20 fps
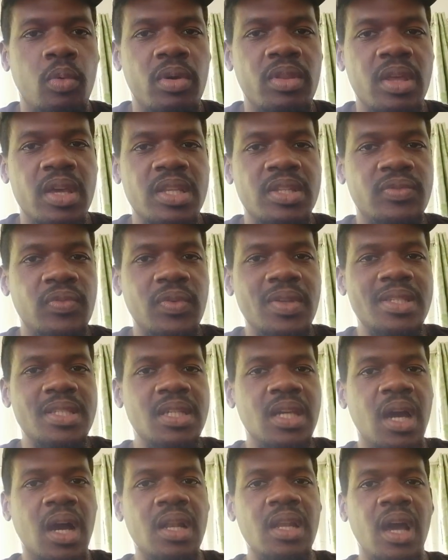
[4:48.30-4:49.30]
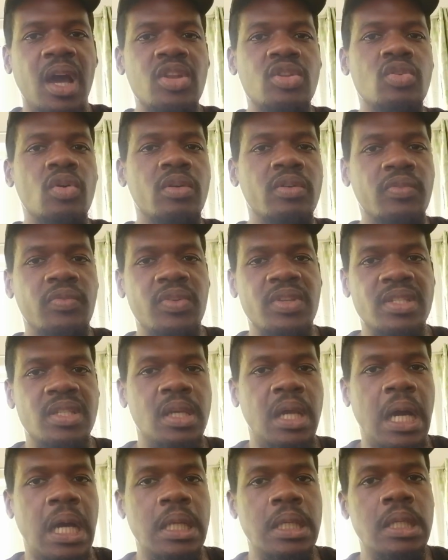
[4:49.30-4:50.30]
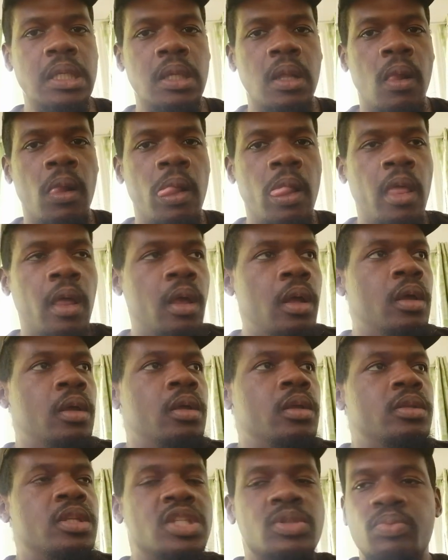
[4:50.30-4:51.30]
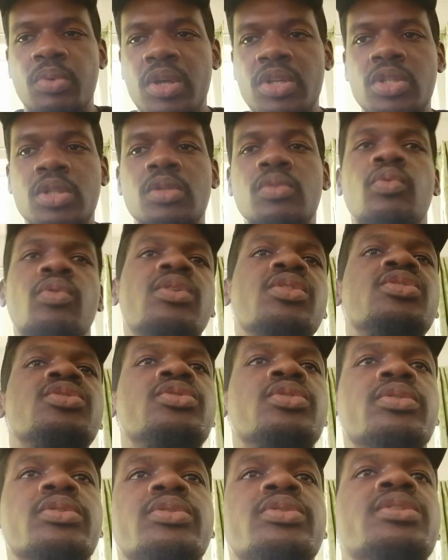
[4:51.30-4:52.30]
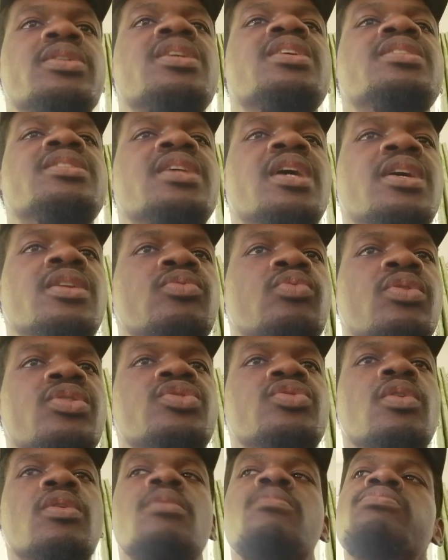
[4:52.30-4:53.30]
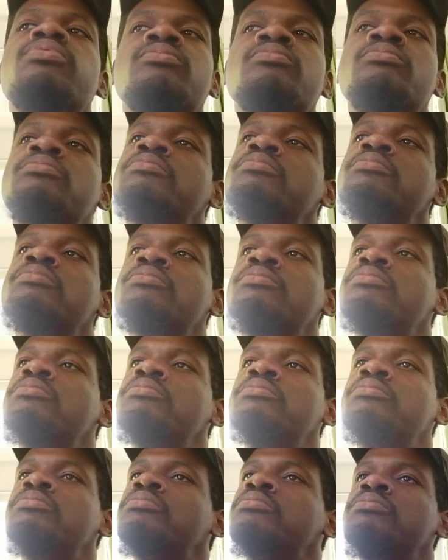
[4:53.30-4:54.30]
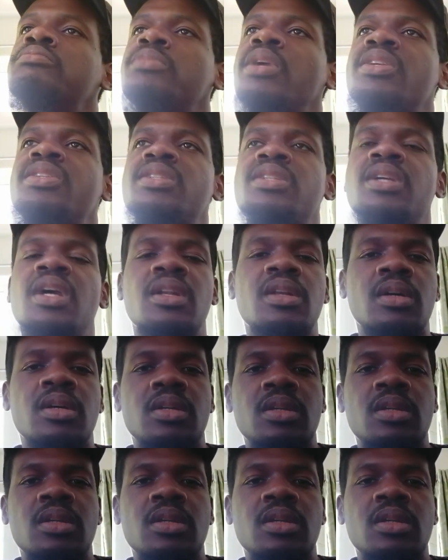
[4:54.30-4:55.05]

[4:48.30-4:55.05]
whether it's physically or non-physically. This Virgin was just, his head was up. Yes, he had